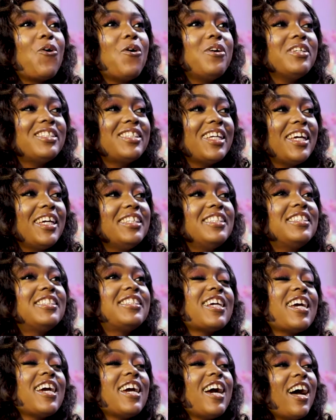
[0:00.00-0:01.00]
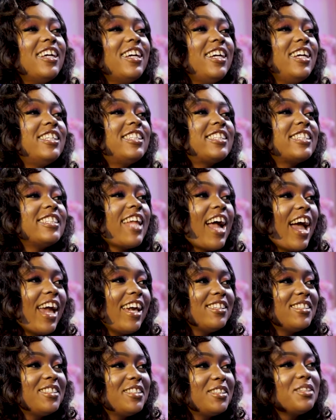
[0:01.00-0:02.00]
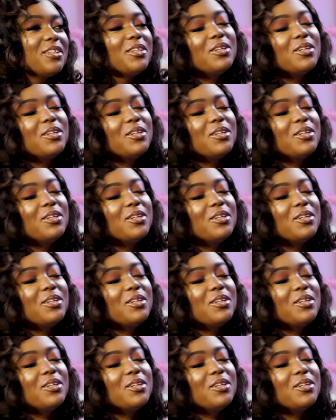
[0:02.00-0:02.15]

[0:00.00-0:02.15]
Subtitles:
If someone says it's nice,